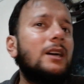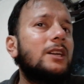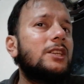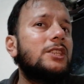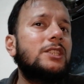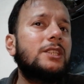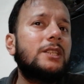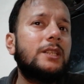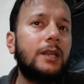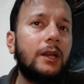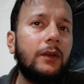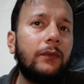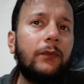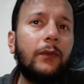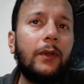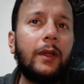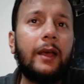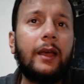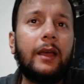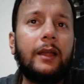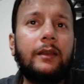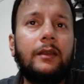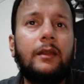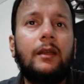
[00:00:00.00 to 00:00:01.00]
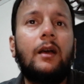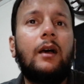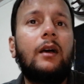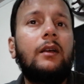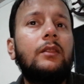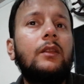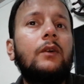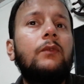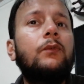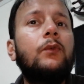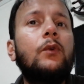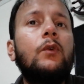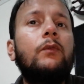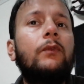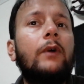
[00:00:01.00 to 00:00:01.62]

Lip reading: Shiflett, the Foo